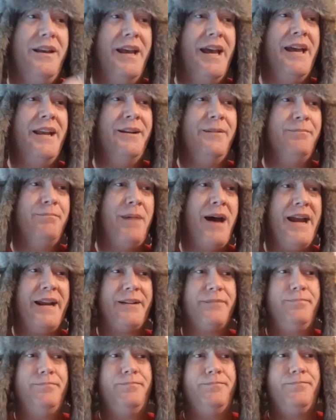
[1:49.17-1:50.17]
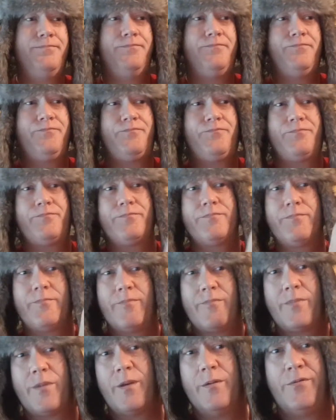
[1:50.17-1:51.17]
and Mike
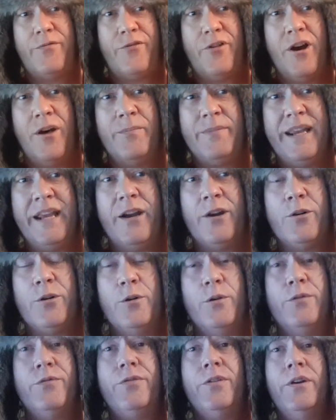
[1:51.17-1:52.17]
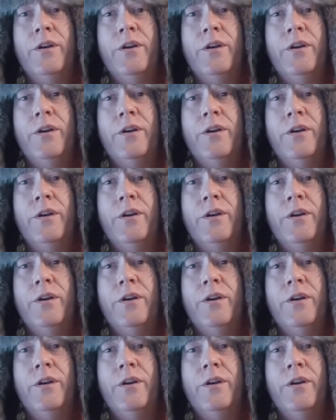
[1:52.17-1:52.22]
from the In Groove,